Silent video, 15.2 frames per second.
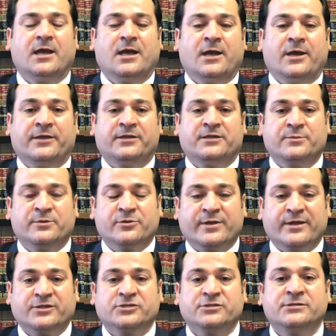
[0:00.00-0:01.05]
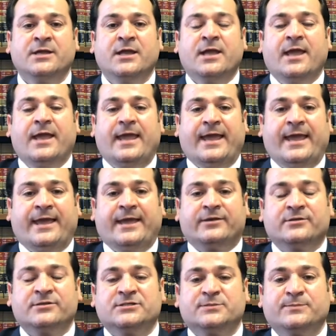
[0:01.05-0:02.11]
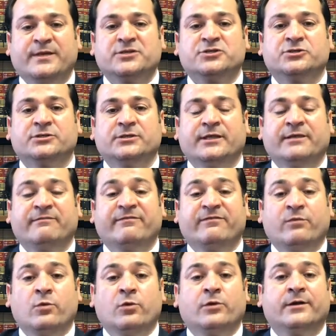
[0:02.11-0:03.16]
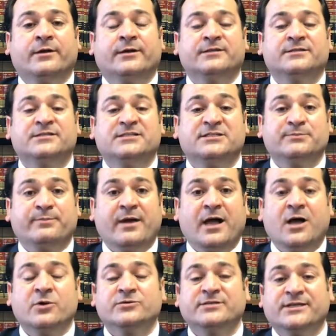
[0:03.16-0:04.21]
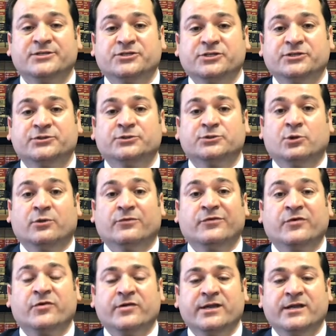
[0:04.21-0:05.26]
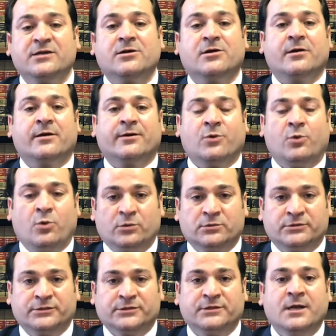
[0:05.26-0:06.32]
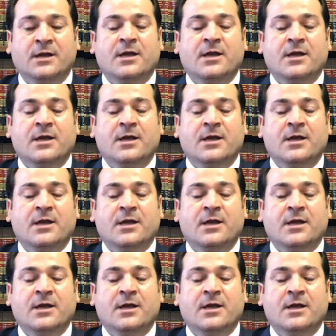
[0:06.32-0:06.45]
uh, in immigration and especially for the spouse and children of green card holder.